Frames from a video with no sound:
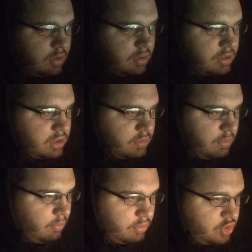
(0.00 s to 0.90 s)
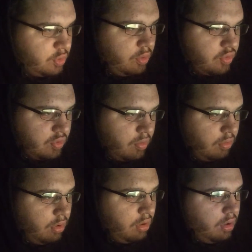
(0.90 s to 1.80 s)
since we were 2 years old,
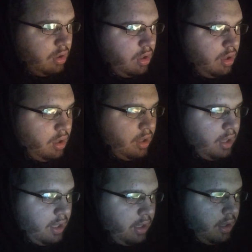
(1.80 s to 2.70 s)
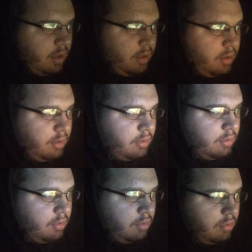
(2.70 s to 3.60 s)
and
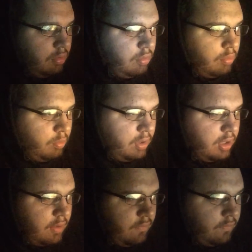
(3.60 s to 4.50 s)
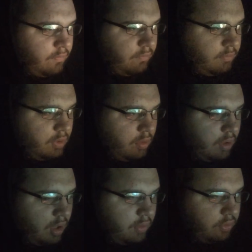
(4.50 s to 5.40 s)
we have,
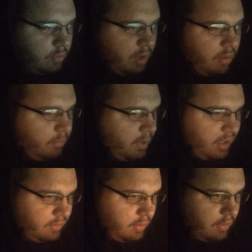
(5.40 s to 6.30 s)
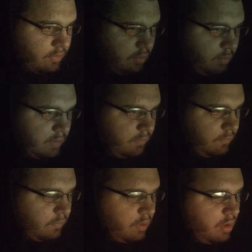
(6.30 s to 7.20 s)
gone through hell and back together.
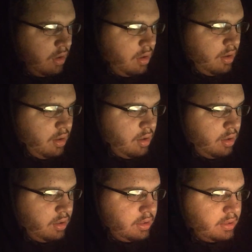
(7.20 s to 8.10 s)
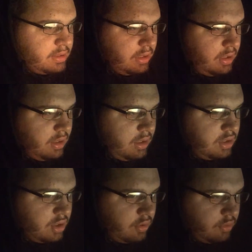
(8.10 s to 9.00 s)
We've seen
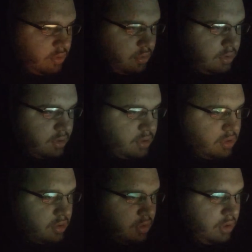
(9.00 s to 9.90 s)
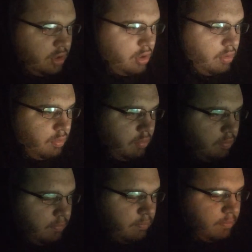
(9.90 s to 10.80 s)
each other's,
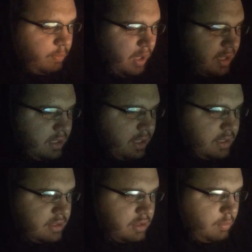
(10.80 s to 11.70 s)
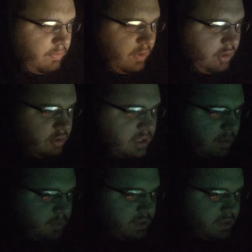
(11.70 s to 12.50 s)
bad days, and we've had good times